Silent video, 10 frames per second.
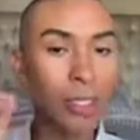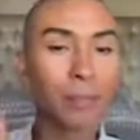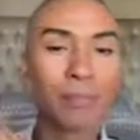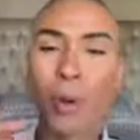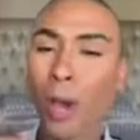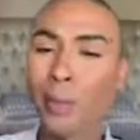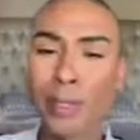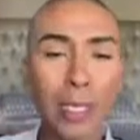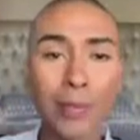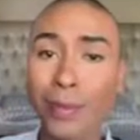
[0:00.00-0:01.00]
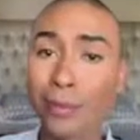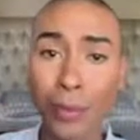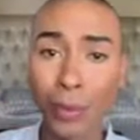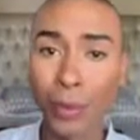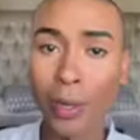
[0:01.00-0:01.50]
so it pops
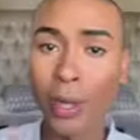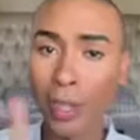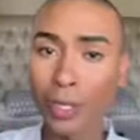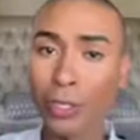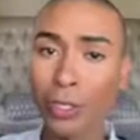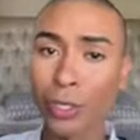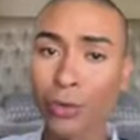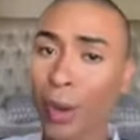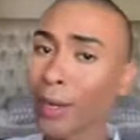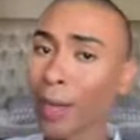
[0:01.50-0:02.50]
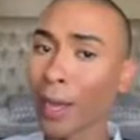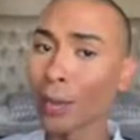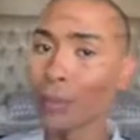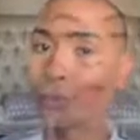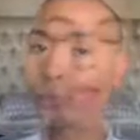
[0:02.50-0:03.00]
even more, and I'll show you
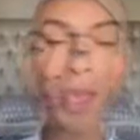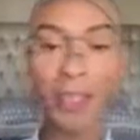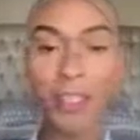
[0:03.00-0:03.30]
right now.